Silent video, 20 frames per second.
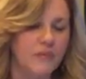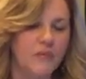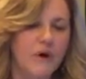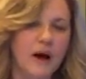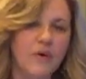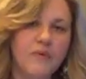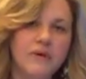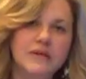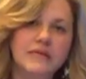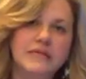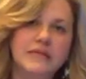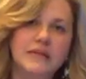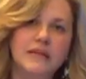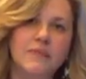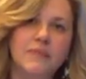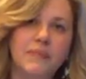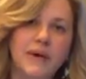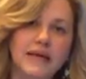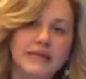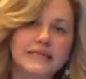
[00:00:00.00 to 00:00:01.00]
I want to see the
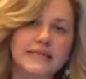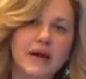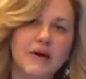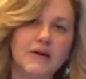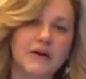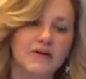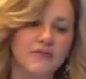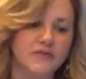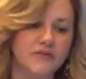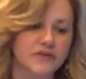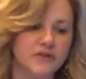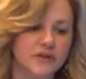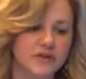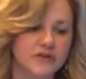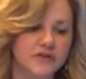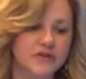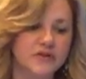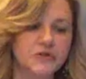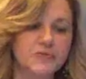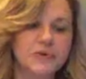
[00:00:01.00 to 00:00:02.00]
best outcome for
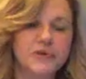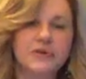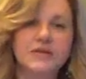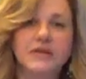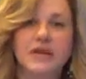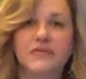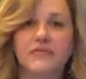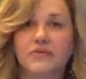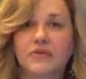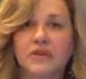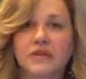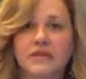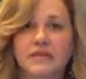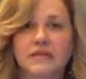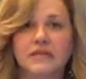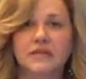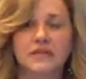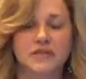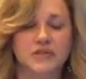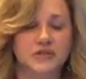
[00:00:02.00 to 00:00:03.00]
consumers and for this
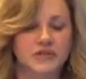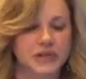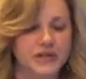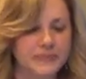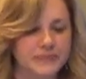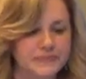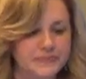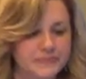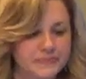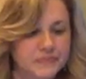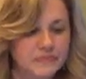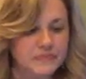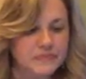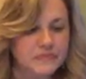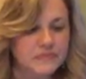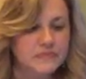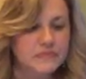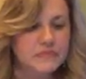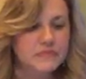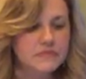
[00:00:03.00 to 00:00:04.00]
industry.
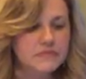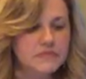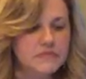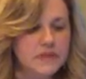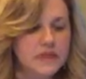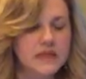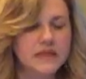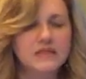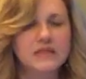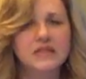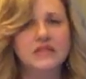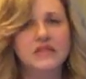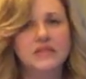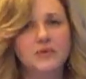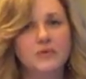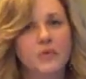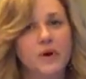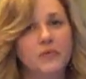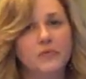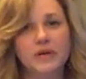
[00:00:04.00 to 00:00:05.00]
This is
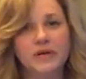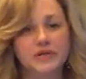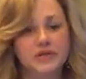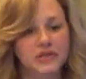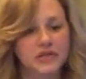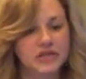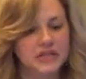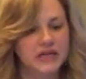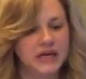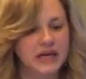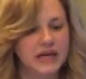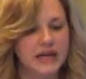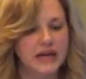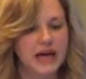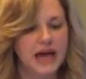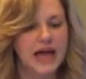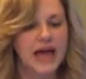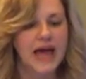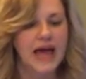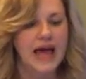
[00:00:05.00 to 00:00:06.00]
just one research study,
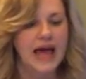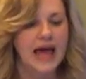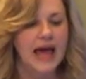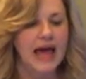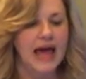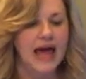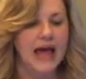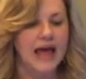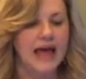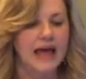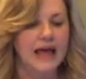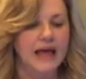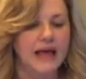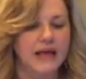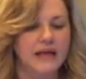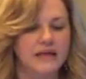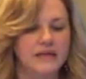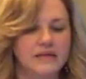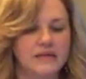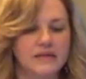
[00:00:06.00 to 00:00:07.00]

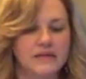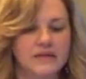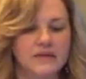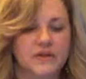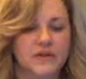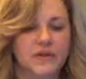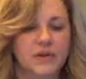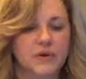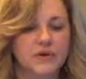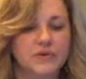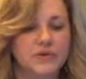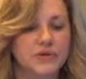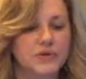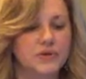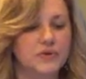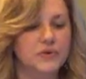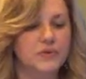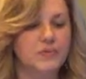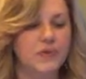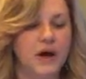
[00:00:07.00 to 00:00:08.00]
and those
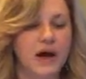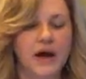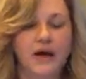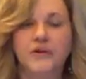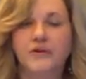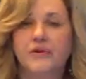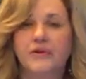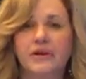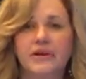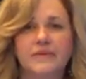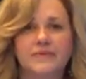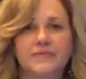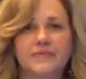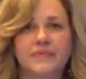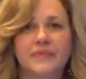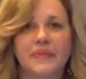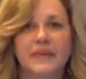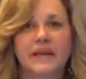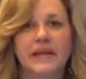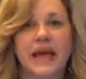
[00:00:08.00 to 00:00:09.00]
who ponder it
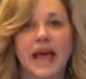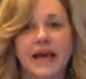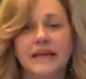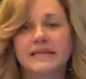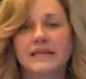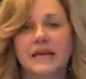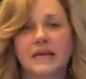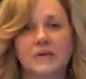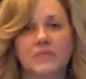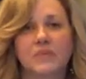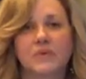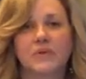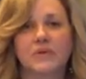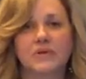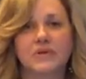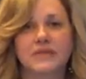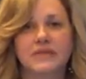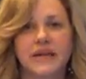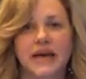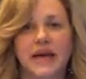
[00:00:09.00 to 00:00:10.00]
can take a moral
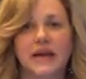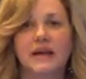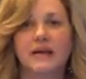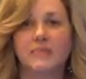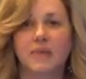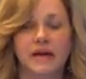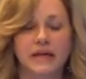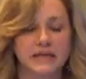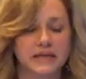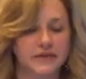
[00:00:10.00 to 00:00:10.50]
stand and make a